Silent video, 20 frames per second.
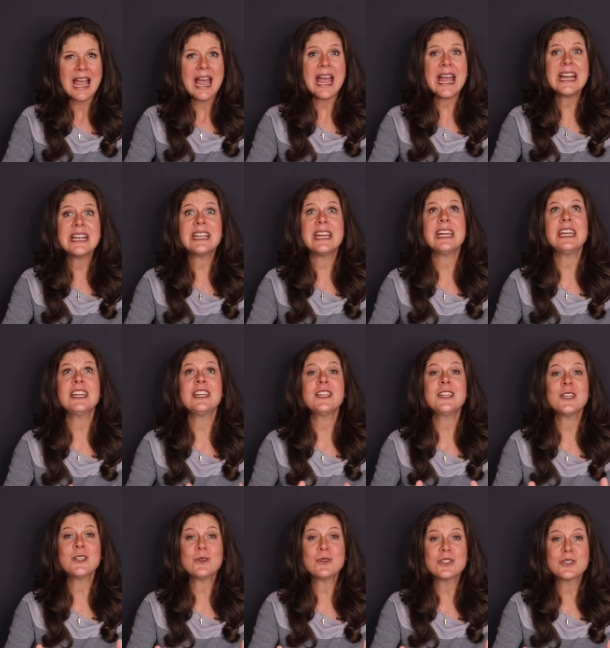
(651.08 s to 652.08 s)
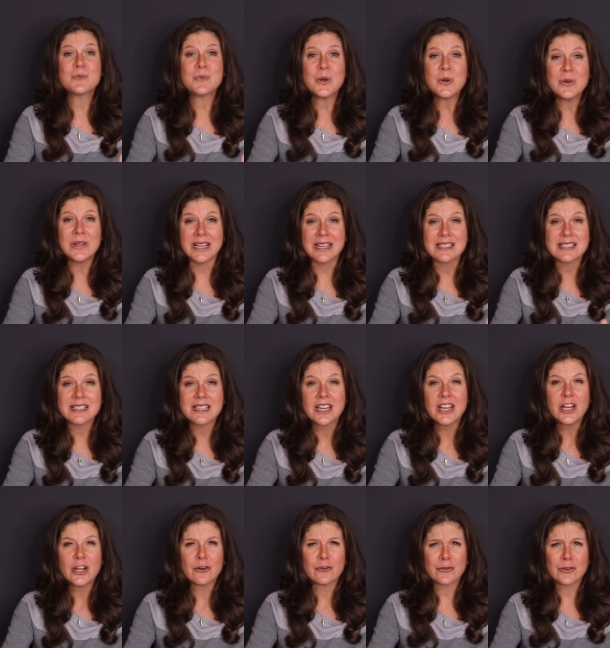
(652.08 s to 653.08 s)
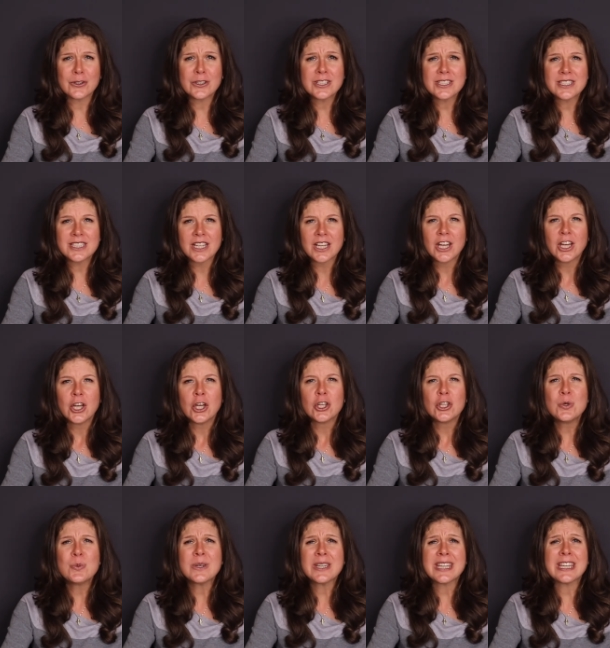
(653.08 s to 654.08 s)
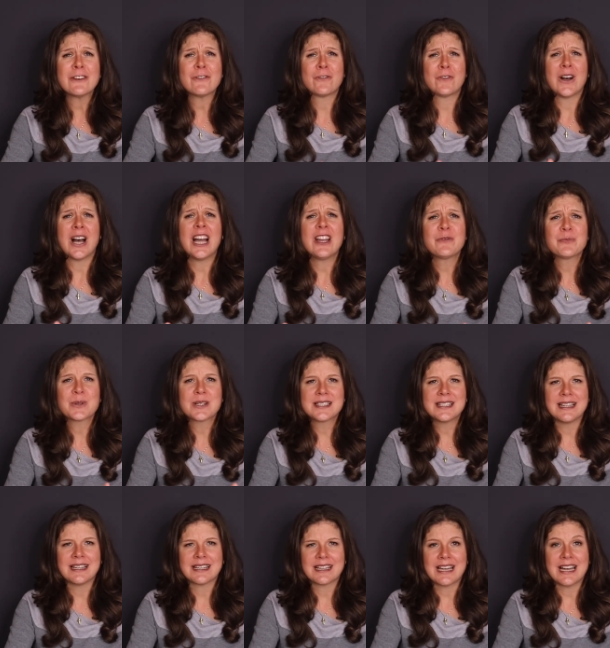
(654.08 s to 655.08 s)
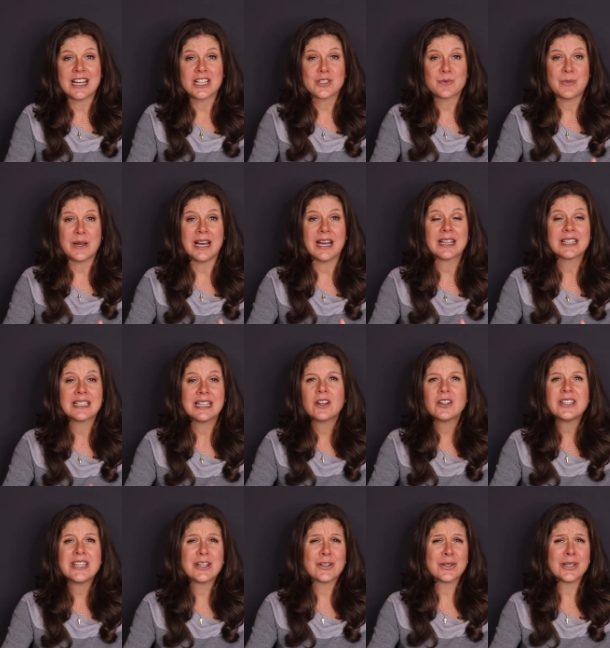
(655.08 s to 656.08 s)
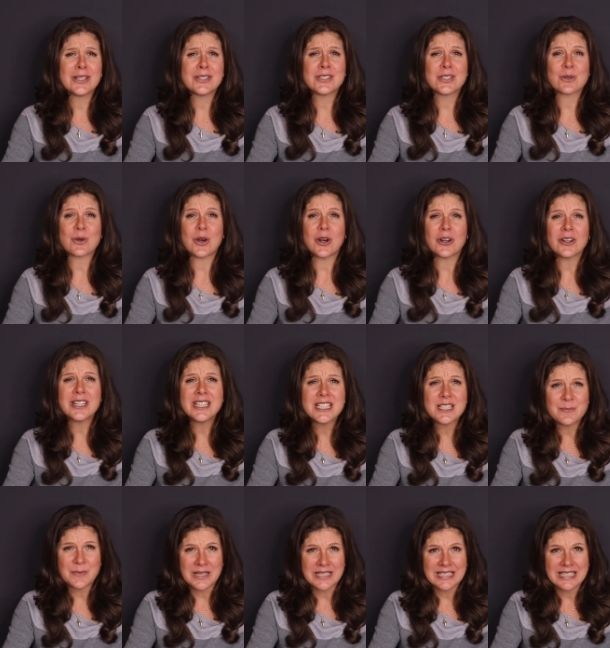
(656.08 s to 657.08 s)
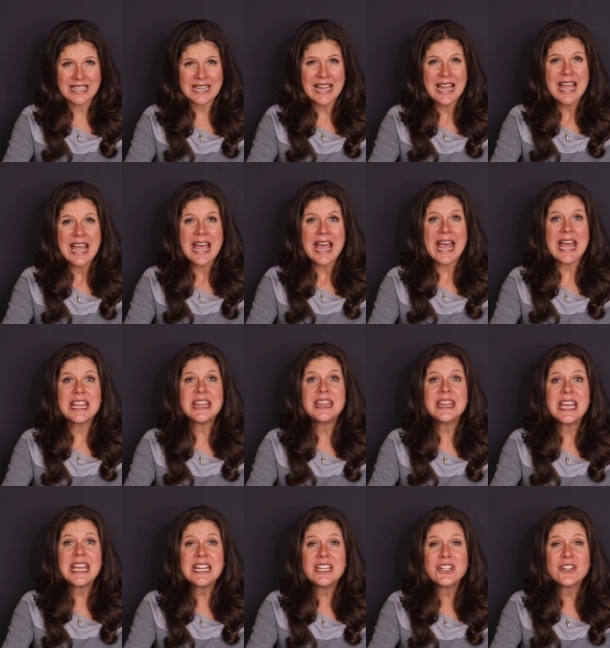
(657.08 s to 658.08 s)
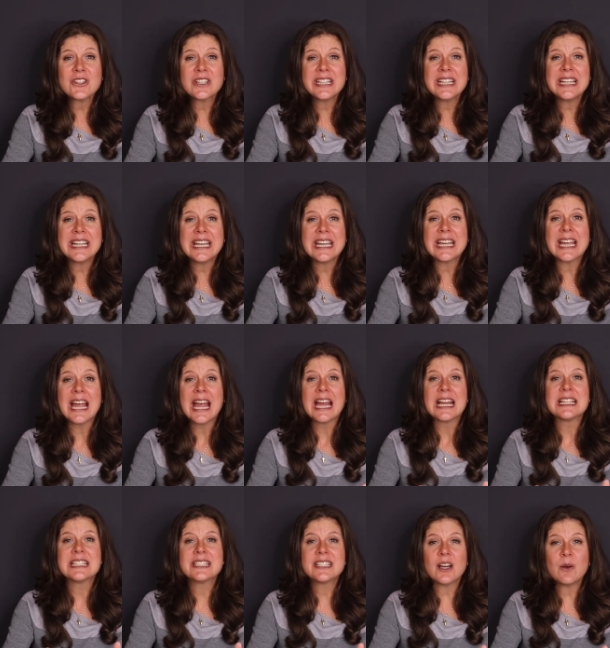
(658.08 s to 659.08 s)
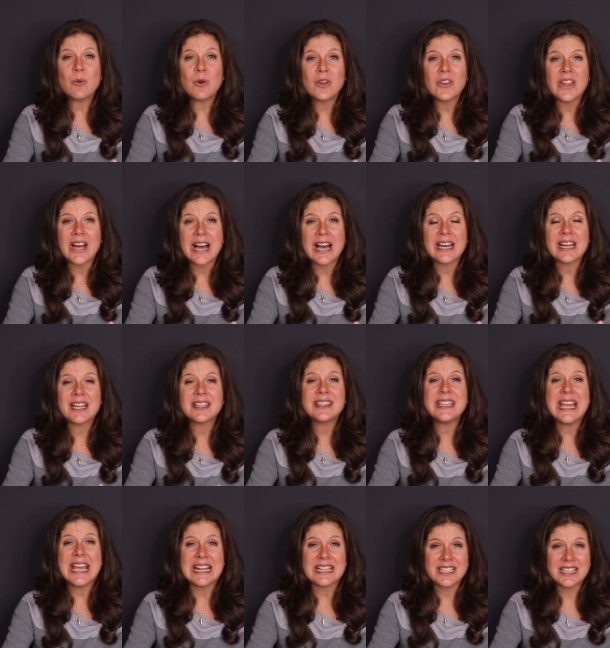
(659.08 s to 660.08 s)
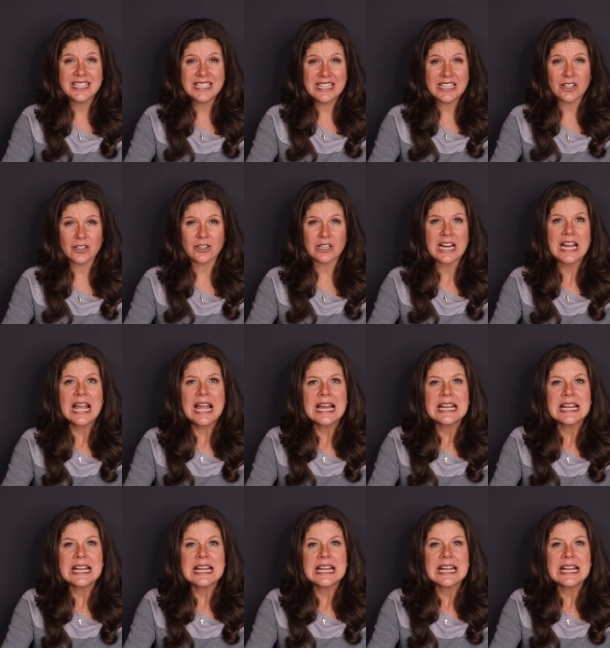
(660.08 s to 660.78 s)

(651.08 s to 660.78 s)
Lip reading: And a huge bonus. First, you could get 5% cash back on areas you're already spending, and then you're getting double that at the end of the year.